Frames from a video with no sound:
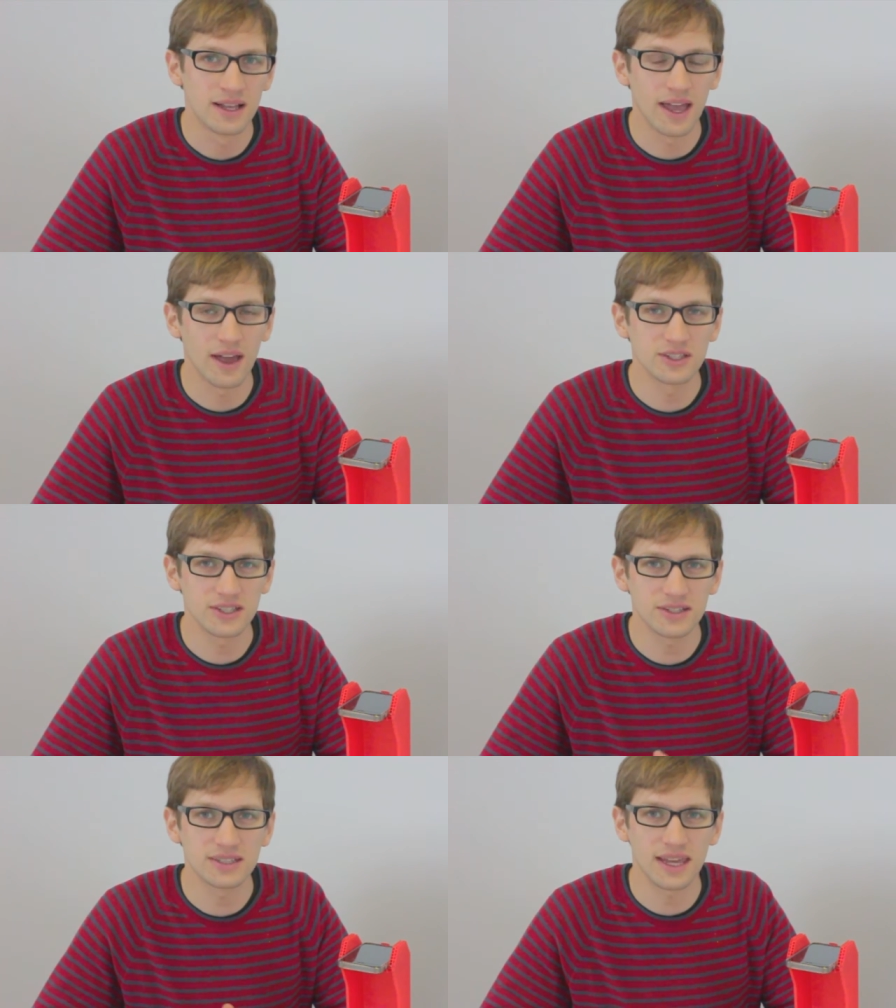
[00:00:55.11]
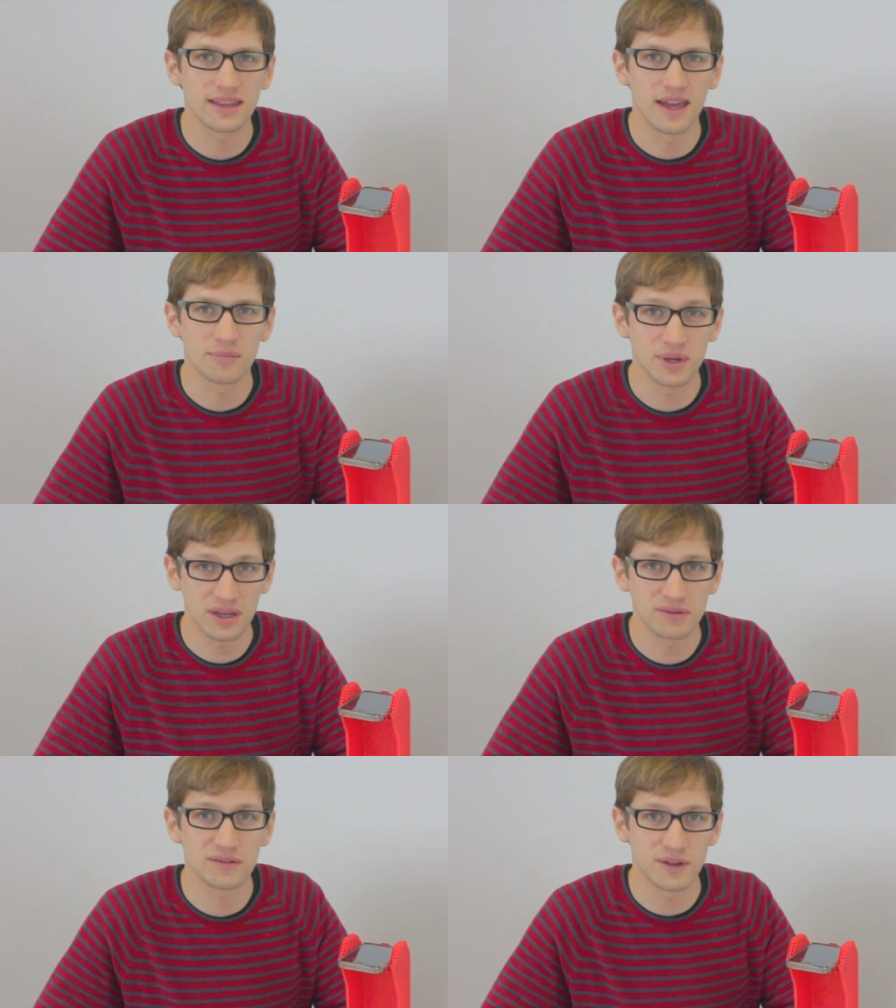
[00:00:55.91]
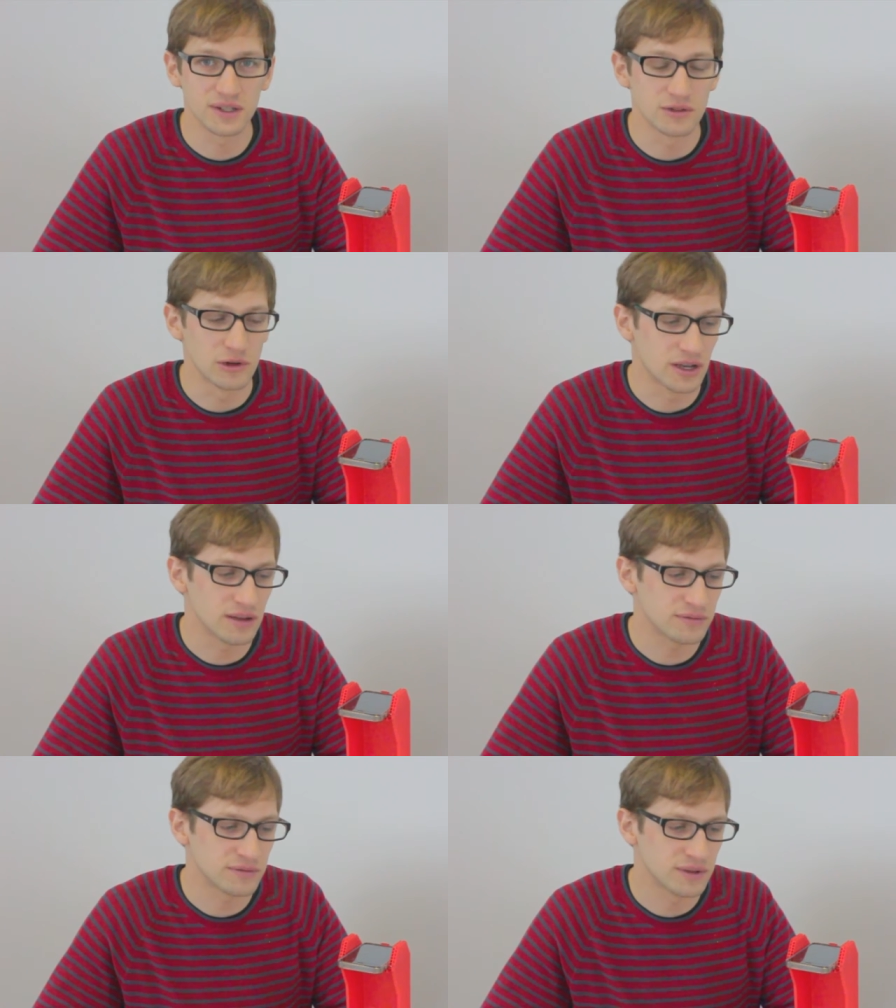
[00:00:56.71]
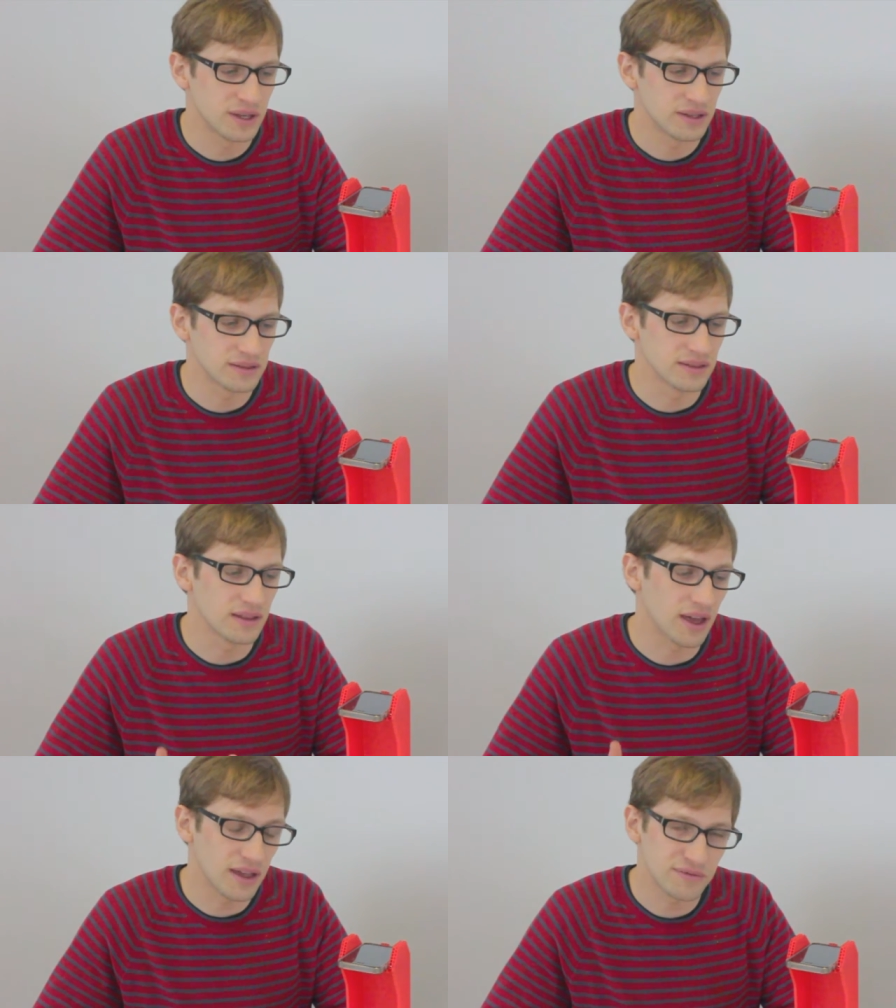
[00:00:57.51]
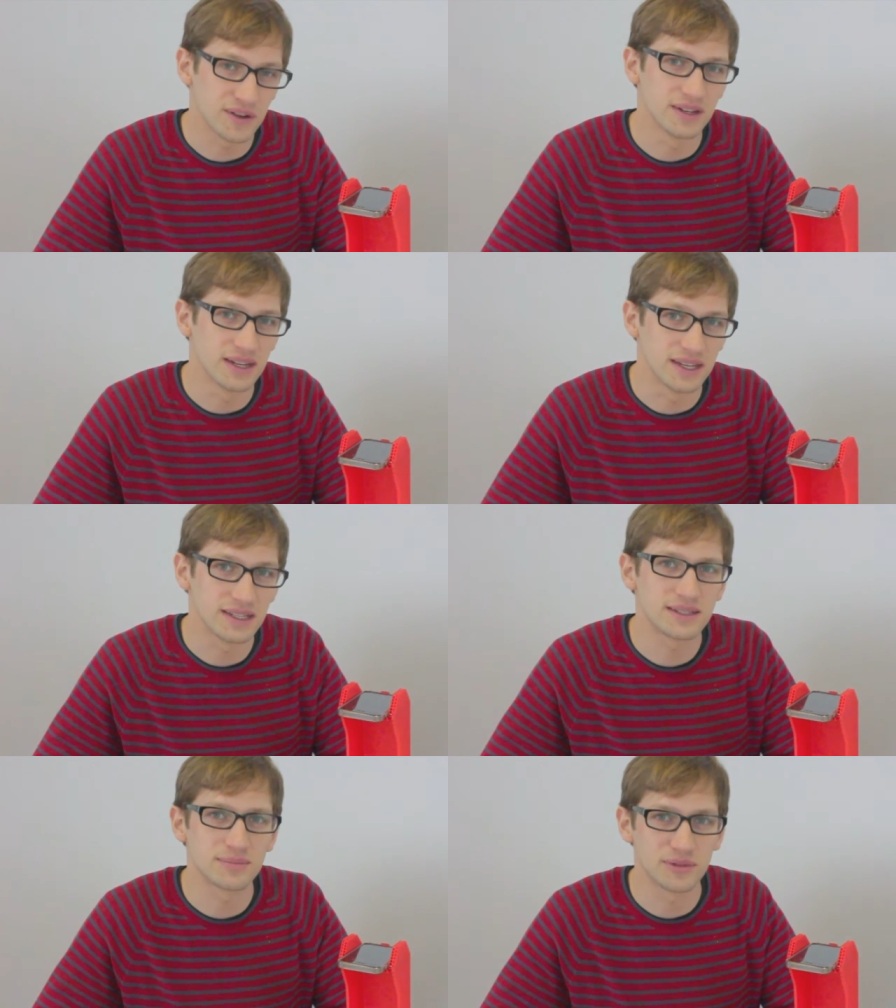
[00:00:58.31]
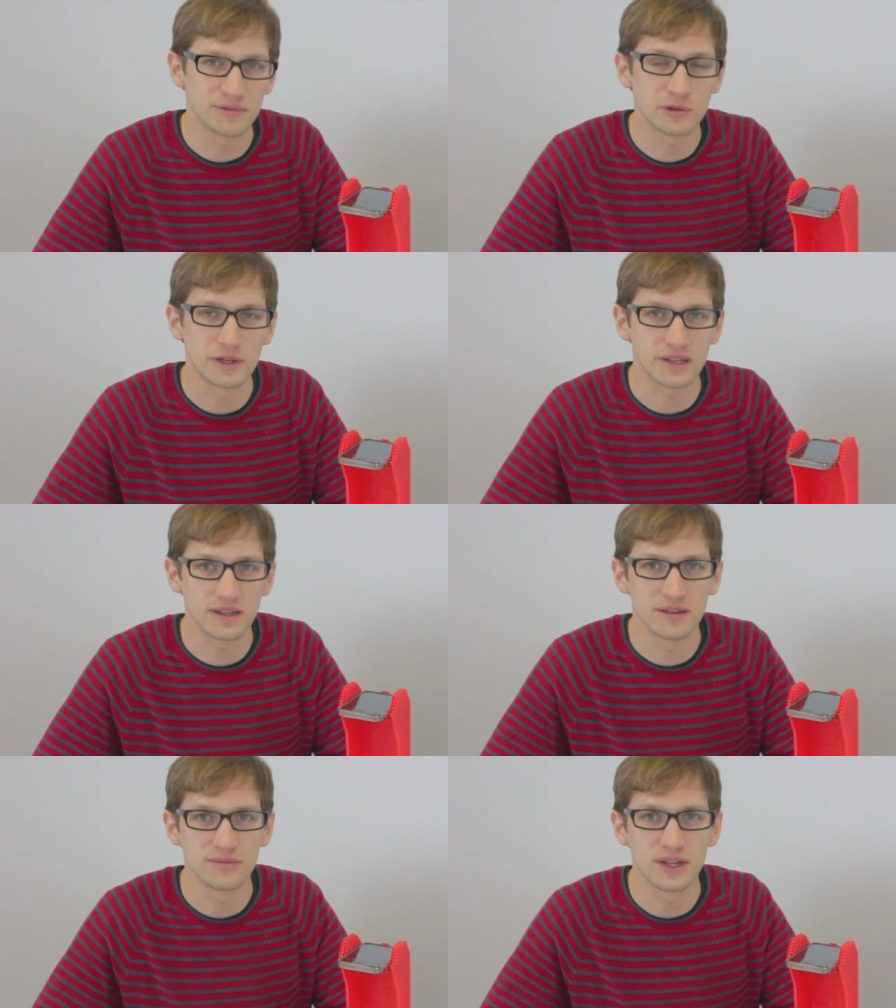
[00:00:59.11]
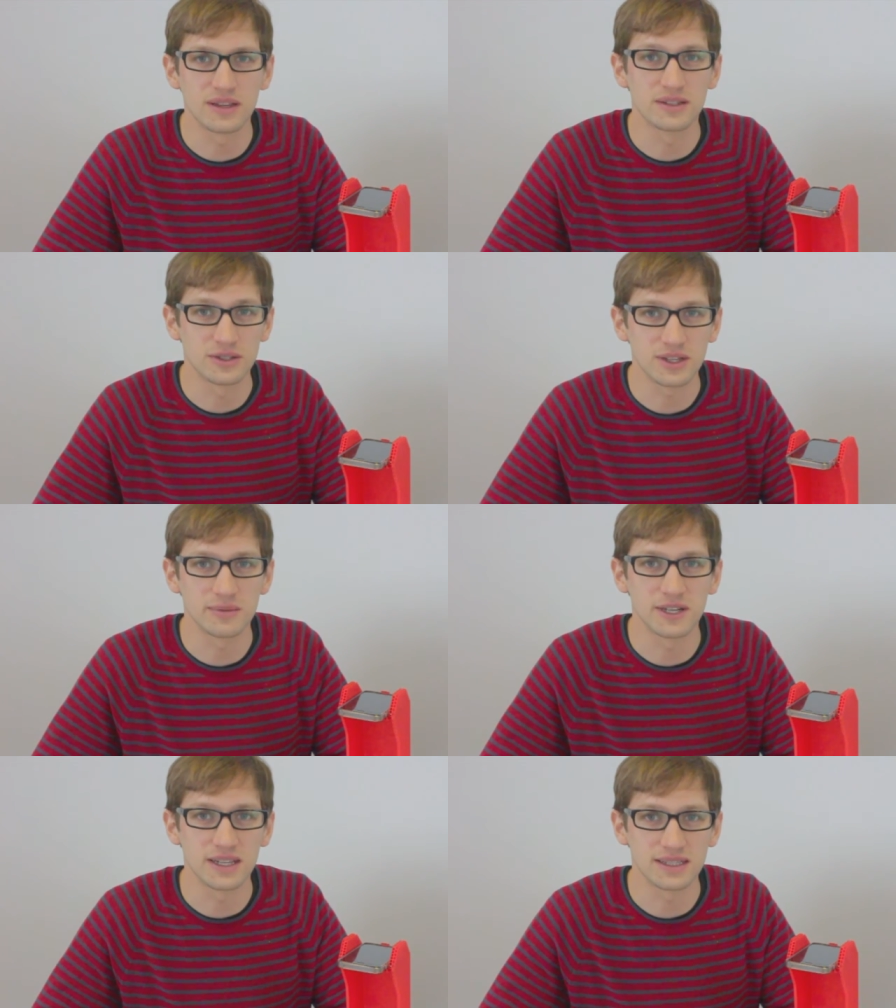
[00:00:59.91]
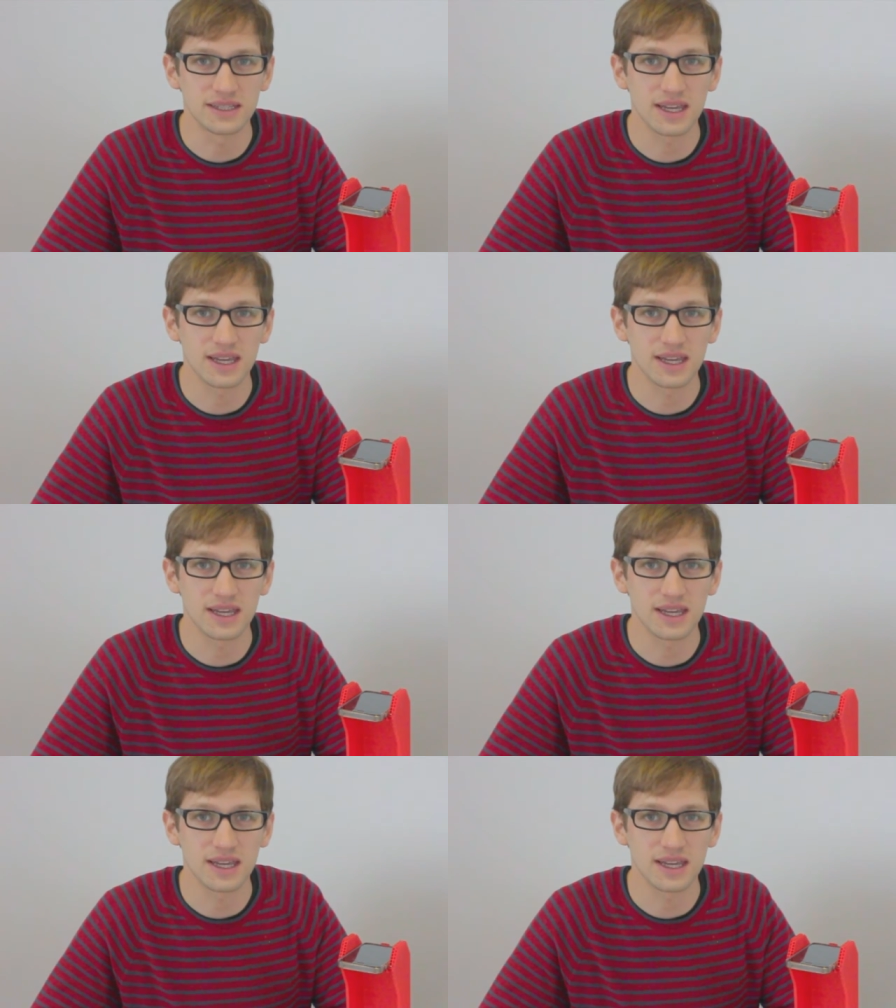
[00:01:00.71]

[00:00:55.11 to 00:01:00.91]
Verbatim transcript: How do you take that perfect photograph that the iPhone needs before it can convert the document into